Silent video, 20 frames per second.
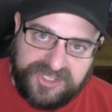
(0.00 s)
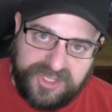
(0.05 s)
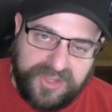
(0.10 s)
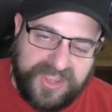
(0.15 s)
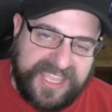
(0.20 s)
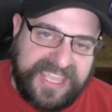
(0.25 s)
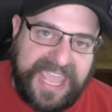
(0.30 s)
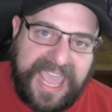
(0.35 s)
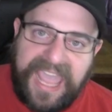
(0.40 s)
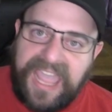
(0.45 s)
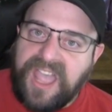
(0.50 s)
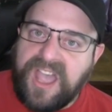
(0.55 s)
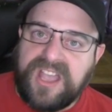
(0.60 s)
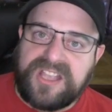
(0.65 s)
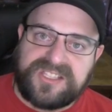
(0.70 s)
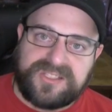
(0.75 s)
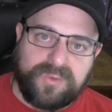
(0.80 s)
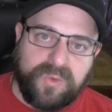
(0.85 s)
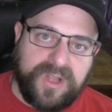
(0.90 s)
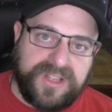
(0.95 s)
So the
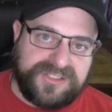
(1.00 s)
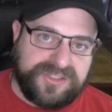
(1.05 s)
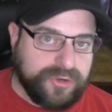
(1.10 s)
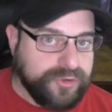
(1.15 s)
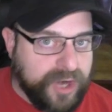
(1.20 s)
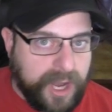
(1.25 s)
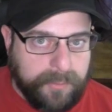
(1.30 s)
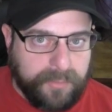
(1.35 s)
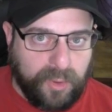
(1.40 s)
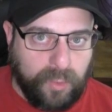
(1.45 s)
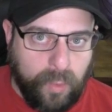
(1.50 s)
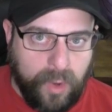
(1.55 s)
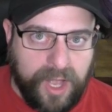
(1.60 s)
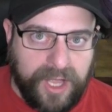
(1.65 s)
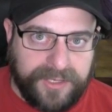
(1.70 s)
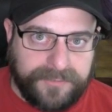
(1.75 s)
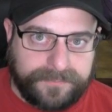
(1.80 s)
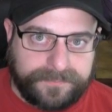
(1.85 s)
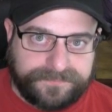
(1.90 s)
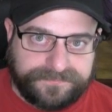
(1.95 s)
chaos ones are number
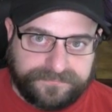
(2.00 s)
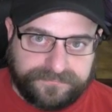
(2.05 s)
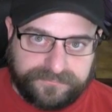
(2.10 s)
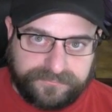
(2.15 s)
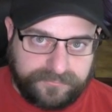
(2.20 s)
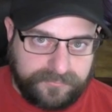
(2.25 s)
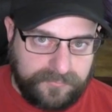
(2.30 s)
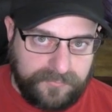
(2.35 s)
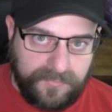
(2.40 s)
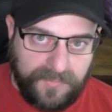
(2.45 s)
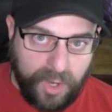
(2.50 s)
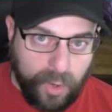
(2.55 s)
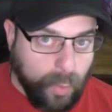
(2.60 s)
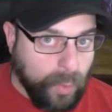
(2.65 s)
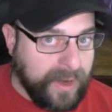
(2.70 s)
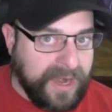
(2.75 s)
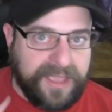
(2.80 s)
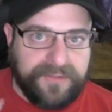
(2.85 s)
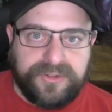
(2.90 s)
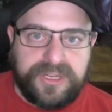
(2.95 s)
1.
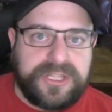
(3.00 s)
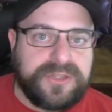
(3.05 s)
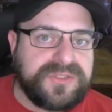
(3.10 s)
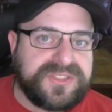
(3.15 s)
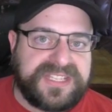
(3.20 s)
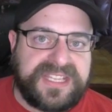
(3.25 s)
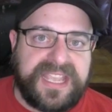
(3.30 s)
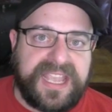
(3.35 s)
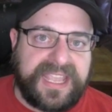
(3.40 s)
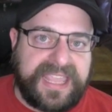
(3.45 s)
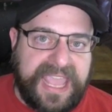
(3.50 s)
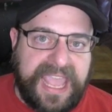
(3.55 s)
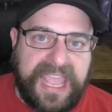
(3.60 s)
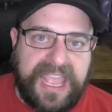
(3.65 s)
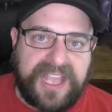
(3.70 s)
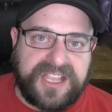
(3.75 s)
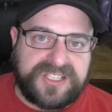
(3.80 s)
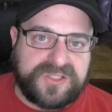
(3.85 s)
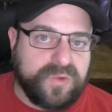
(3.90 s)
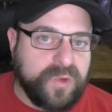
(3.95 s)
Whenever you see a
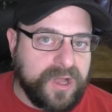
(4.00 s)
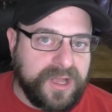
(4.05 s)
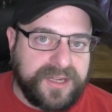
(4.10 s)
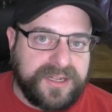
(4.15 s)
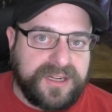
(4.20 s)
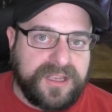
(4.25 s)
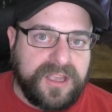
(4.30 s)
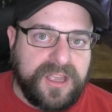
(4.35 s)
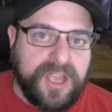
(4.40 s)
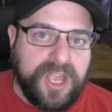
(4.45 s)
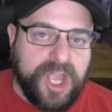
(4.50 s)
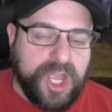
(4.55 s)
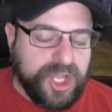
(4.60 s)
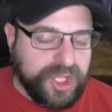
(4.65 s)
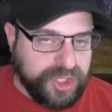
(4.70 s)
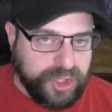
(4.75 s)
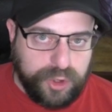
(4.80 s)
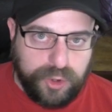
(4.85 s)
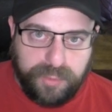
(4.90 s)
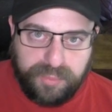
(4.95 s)
chaos one,
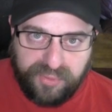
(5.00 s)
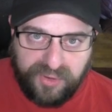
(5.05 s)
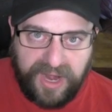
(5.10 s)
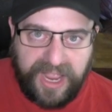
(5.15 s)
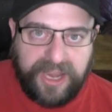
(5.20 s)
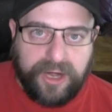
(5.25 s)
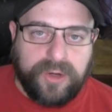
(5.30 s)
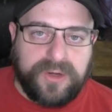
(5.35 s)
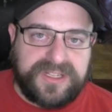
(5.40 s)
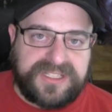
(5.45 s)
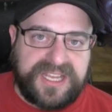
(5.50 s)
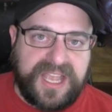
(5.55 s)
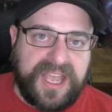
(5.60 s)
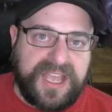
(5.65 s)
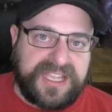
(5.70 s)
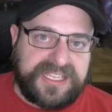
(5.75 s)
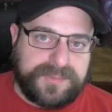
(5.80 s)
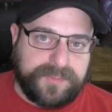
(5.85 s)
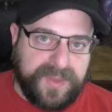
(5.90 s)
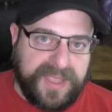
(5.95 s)
you
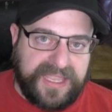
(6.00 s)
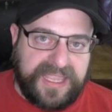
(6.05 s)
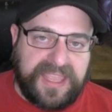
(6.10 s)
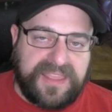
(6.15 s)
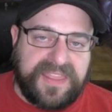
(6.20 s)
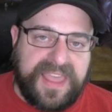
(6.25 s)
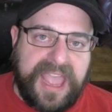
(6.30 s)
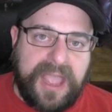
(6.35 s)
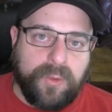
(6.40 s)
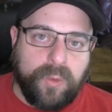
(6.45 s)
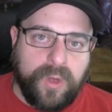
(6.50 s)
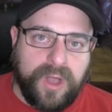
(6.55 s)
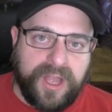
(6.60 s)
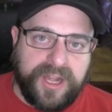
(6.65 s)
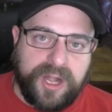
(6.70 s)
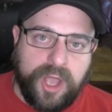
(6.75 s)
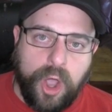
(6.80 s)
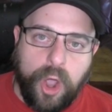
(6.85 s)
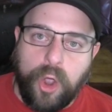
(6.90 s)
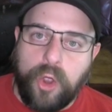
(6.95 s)
prioritize picking that
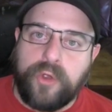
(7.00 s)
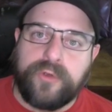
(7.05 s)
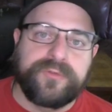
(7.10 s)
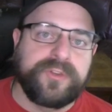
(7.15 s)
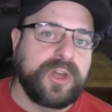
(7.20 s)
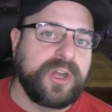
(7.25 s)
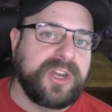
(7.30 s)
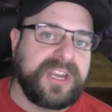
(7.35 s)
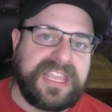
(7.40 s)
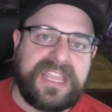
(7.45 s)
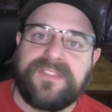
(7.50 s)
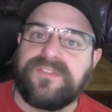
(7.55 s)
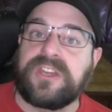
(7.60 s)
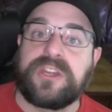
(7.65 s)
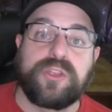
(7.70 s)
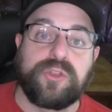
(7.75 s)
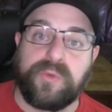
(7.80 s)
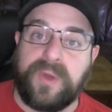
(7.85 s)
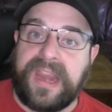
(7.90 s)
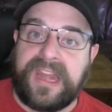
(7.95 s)
one over
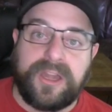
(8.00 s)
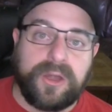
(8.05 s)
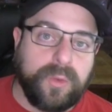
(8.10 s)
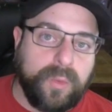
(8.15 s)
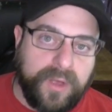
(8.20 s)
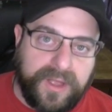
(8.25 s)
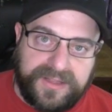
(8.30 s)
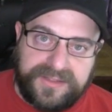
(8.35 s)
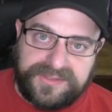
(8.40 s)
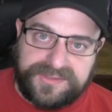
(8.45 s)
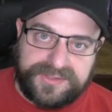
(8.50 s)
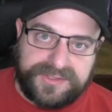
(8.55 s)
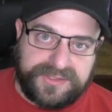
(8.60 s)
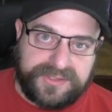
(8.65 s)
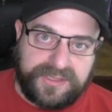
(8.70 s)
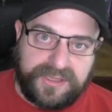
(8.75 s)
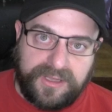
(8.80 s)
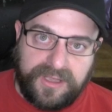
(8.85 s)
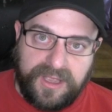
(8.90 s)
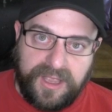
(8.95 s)
even greater
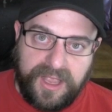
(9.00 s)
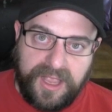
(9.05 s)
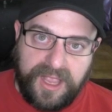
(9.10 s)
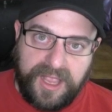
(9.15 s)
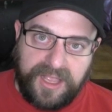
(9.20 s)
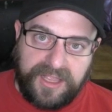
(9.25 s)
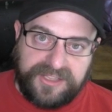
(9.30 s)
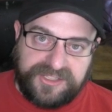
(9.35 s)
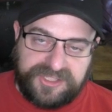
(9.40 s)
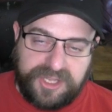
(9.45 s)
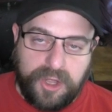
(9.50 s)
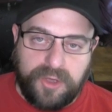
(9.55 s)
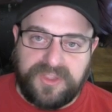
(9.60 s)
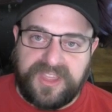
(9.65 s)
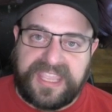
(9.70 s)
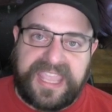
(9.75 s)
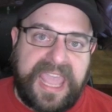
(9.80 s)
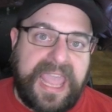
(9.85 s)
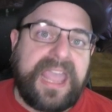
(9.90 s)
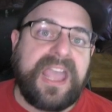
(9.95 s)
ones.
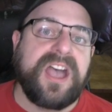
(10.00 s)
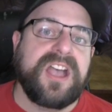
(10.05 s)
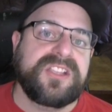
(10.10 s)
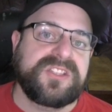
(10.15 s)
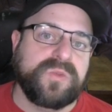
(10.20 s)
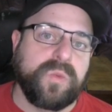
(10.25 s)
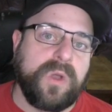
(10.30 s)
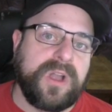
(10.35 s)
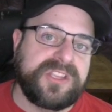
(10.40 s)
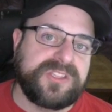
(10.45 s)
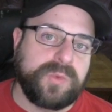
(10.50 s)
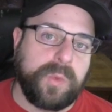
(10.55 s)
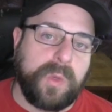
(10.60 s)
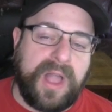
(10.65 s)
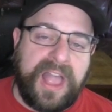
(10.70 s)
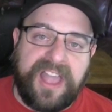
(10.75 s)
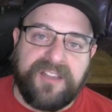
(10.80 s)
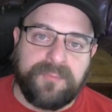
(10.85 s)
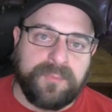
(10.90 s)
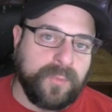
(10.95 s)
So the chaos ones
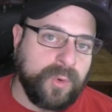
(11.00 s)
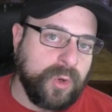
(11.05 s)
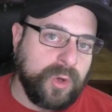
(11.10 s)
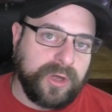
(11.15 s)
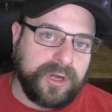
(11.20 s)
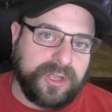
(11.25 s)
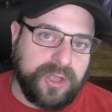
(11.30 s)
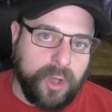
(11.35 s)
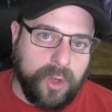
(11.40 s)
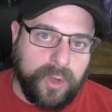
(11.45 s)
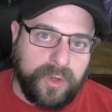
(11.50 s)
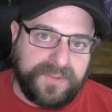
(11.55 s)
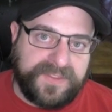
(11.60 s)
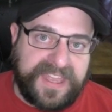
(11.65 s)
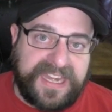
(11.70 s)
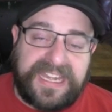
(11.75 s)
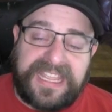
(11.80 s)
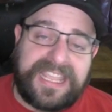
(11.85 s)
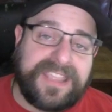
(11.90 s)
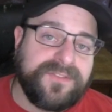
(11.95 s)
will have more
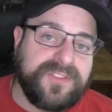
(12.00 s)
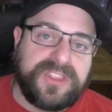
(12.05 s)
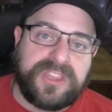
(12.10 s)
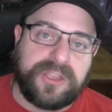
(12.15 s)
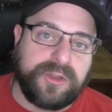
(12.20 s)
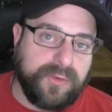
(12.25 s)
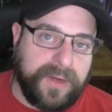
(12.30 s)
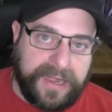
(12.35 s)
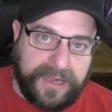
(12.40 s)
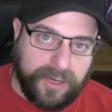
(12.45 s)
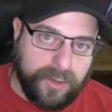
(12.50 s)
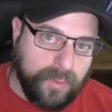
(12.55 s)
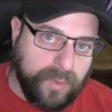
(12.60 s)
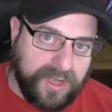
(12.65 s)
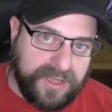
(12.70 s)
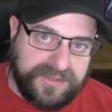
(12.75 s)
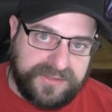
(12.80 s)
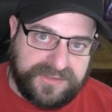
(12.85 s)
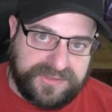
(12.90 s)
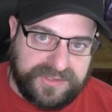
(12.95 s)
gold than even the greater
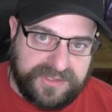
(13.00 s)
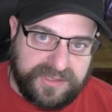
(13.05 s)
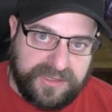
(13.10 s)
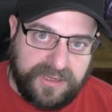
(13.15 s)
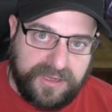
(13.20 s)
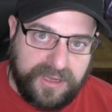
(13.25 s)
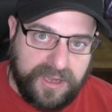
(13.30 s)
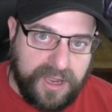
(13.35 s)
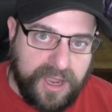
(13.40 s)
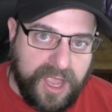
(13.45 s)
ones.